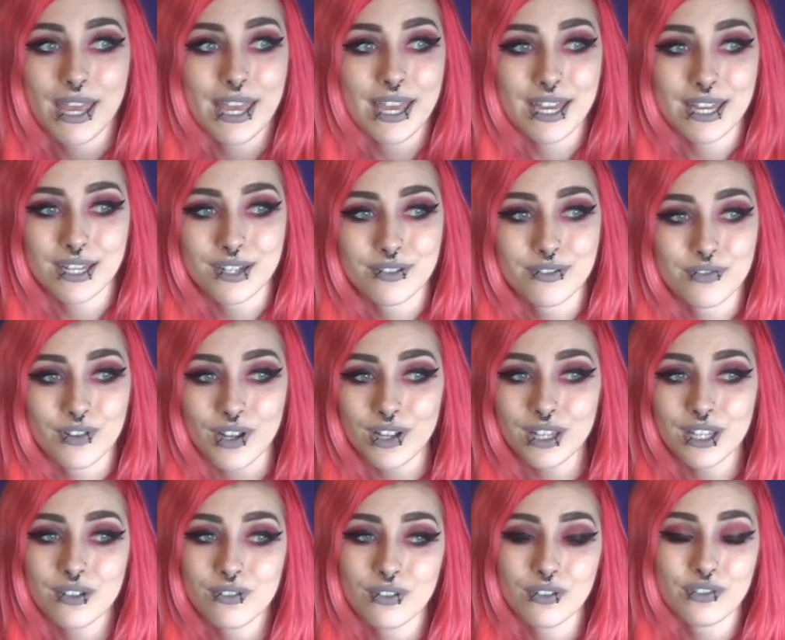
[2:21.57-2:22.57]
and
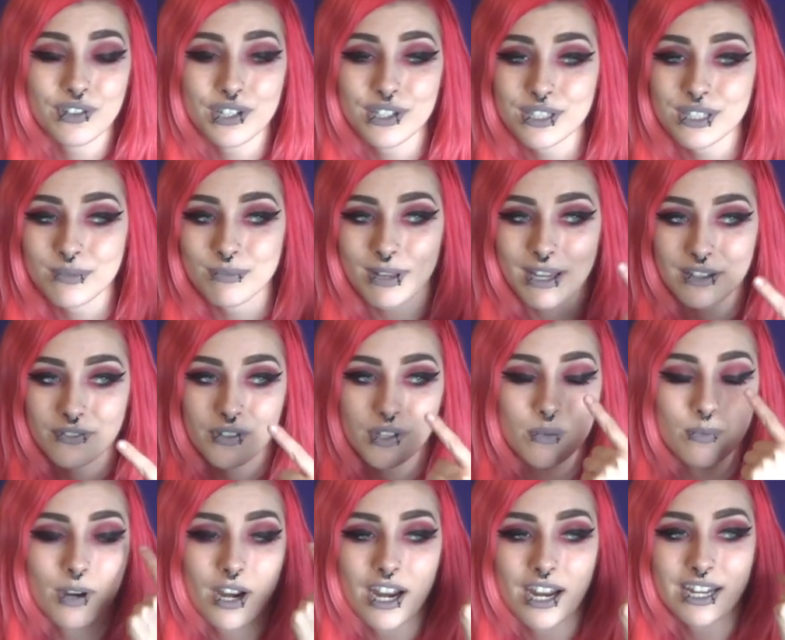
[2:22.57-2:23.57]
Falling in Reverse, Black
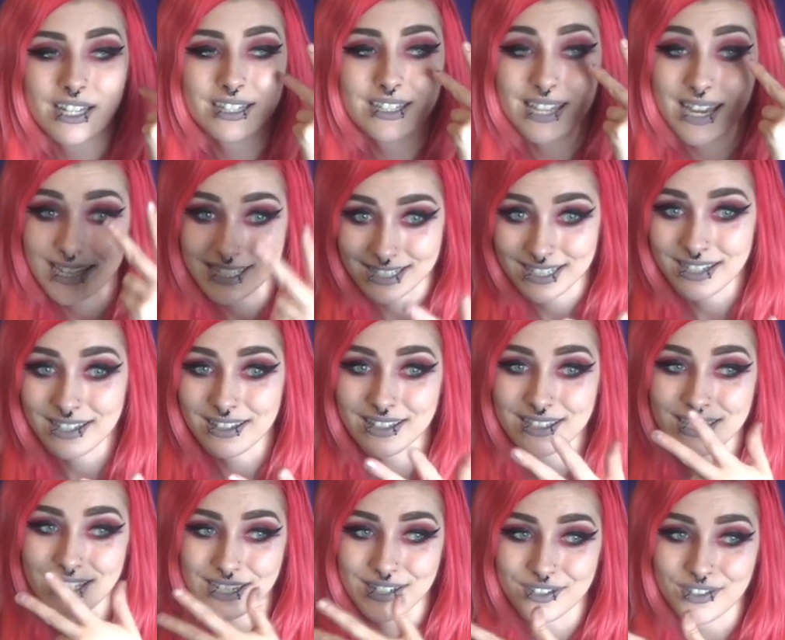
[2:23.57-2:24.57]
Veil Brides, Asking
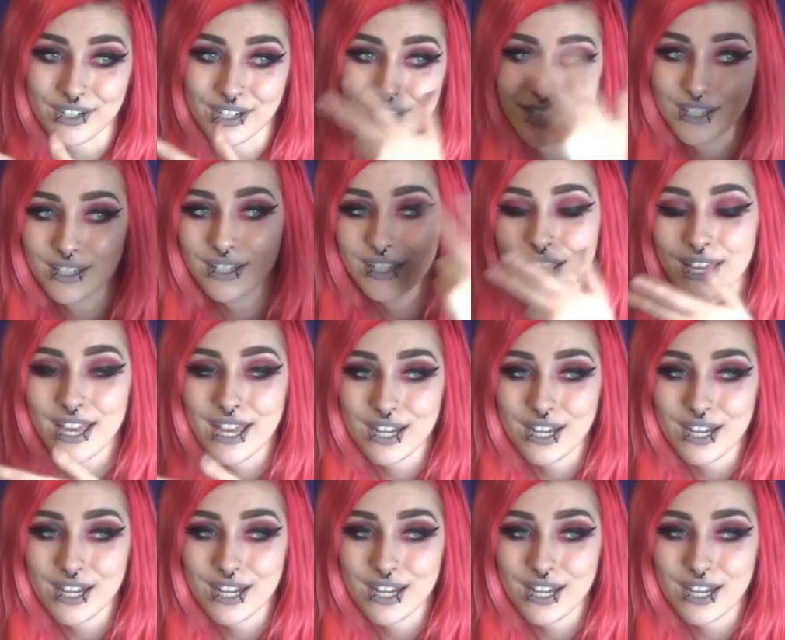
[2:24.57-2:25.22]
Alexandria,